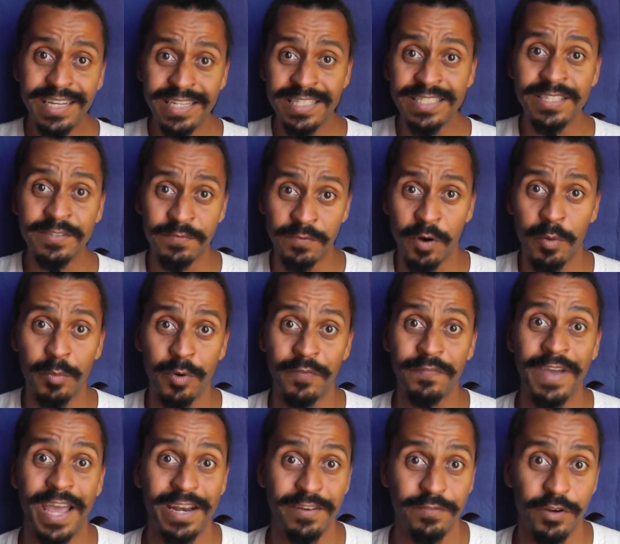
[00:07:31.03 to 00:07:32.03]
it's a form
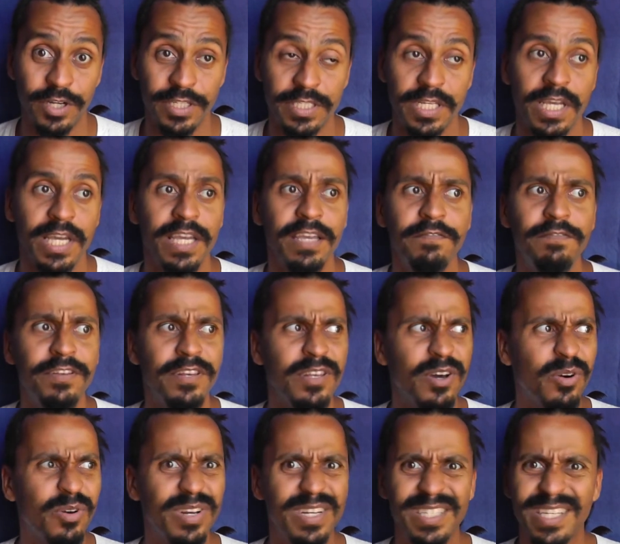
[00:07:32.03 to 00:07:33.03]
of head voice, even
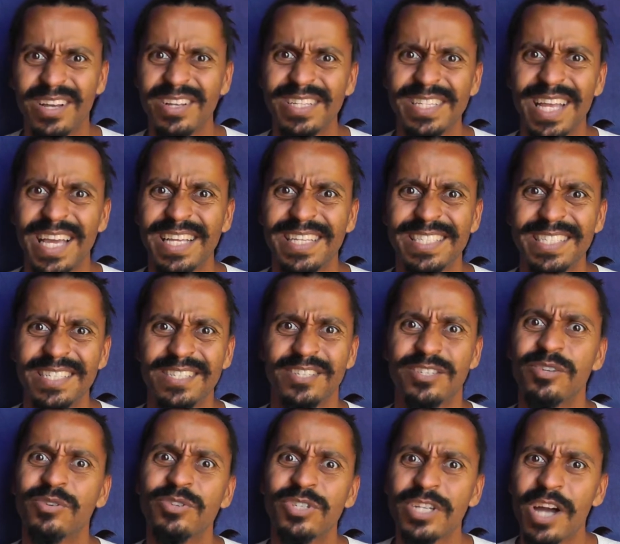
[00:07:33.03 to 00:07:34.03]
though it sounds like this is
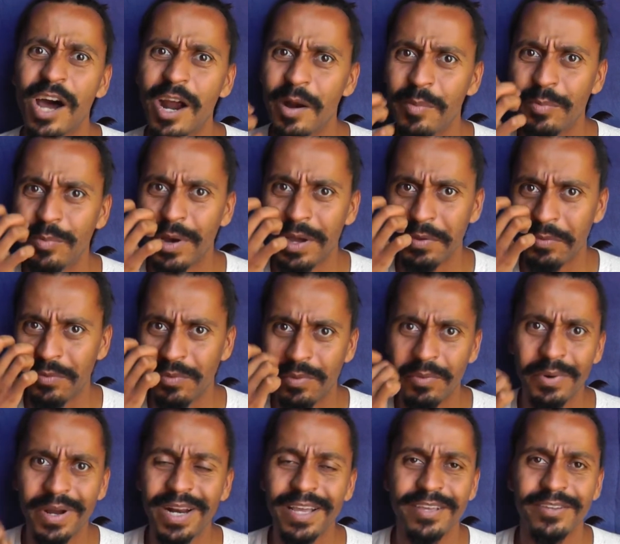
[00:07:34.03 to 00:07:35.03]
so sharp. Why,
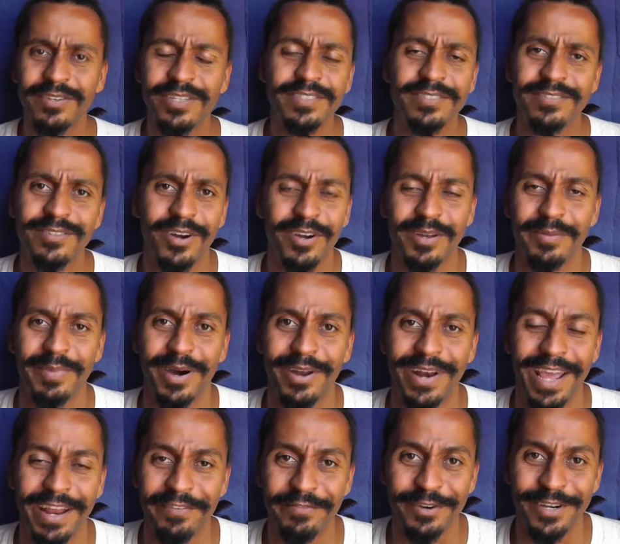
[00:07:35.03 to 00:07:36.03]
what are you talking
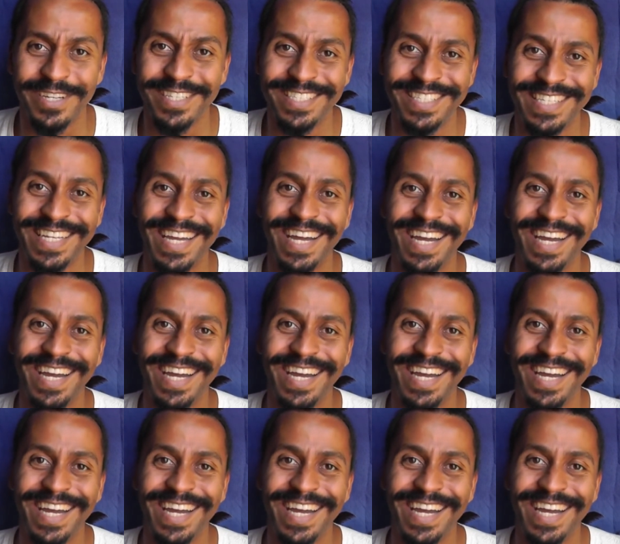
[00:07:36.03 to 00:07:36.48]
about head voice,